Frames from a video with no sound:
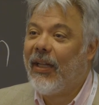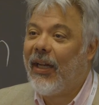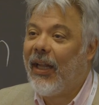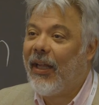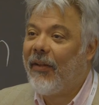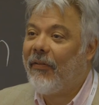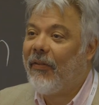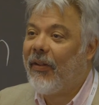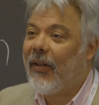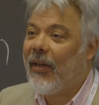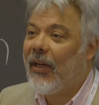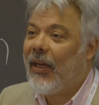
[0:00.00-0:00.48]

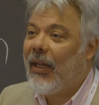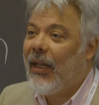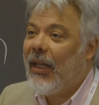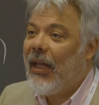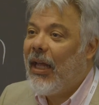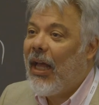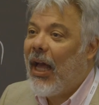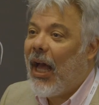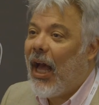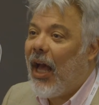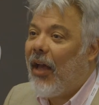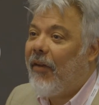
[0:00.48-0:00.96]
level,
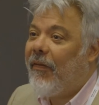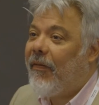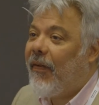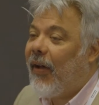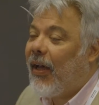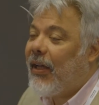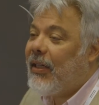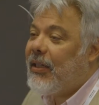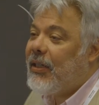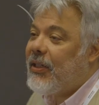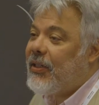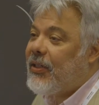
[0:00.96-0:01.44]
I
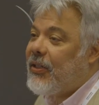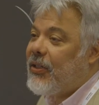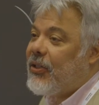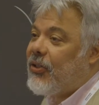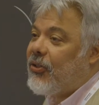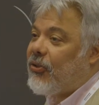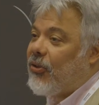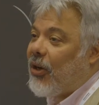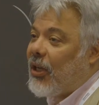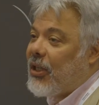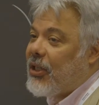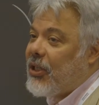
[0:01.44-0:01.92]
find this
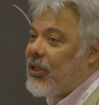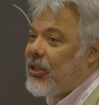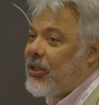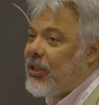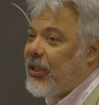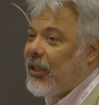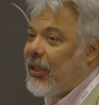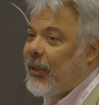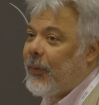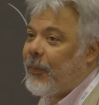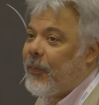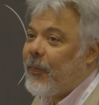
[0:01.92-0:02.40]

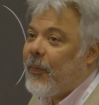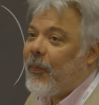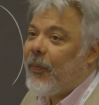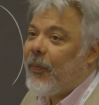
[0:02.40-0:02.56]
strategy